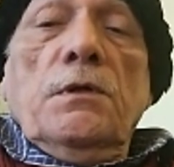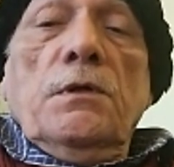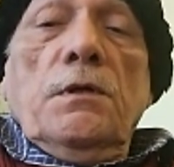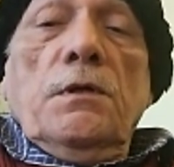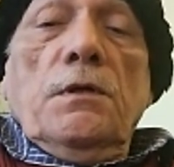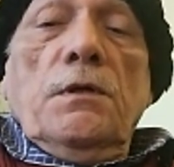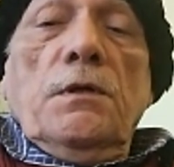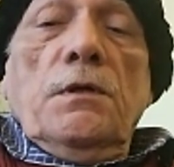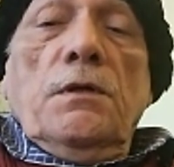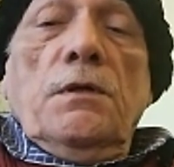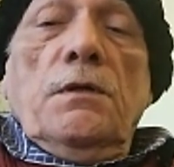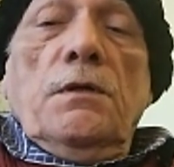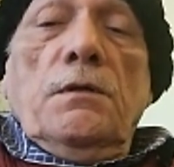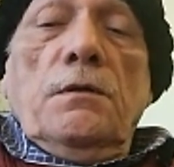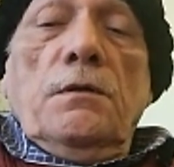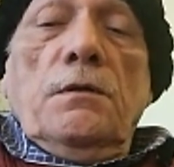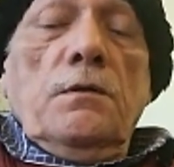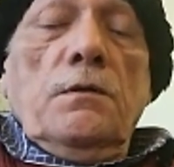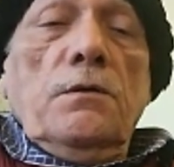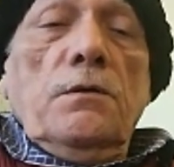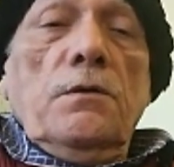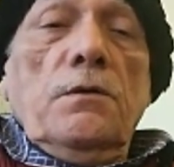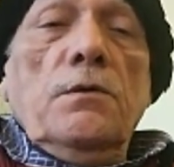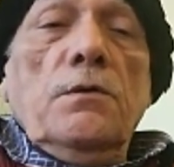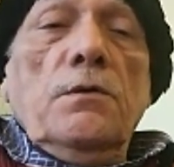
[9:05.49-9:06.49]

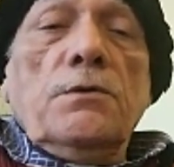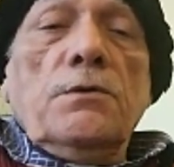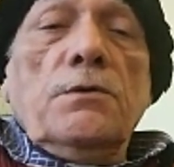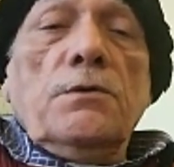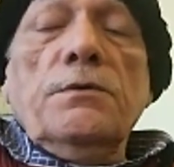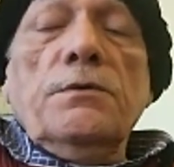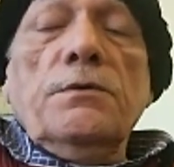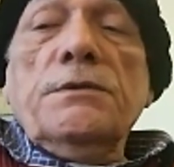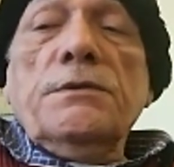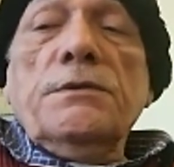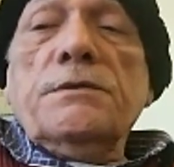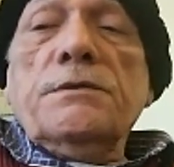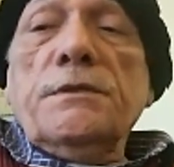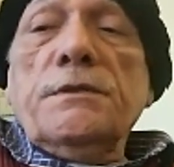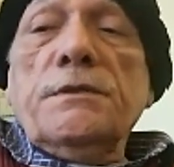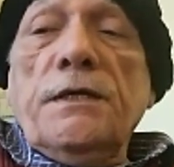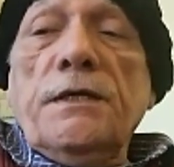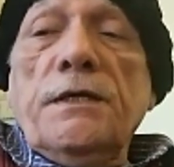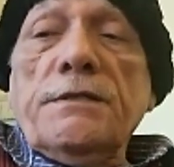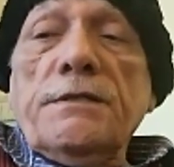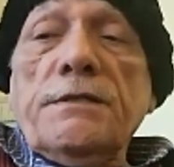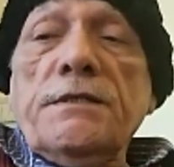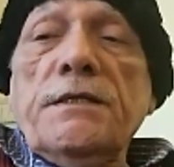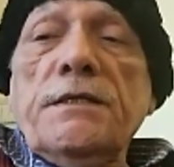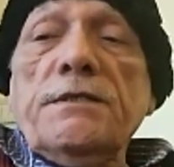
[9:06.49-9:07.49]
go to his
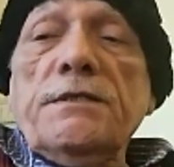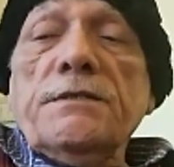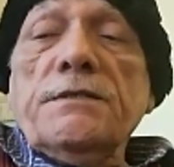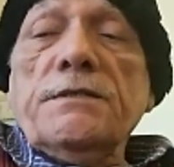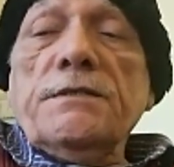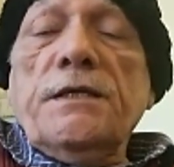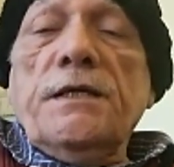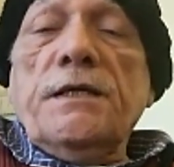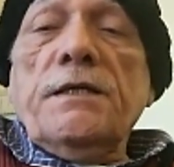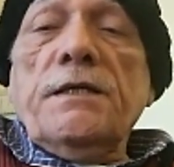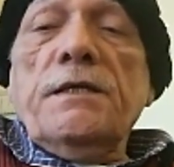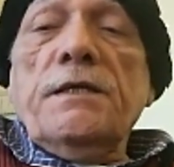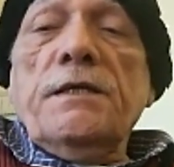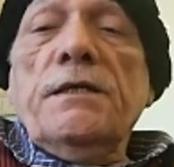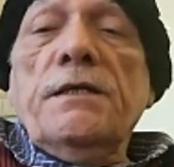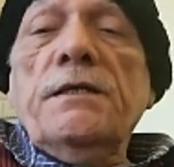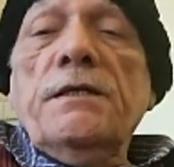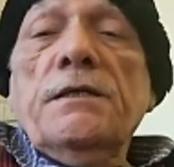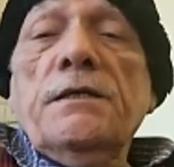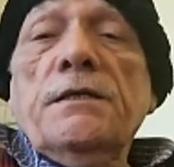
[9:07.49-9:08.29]
residence and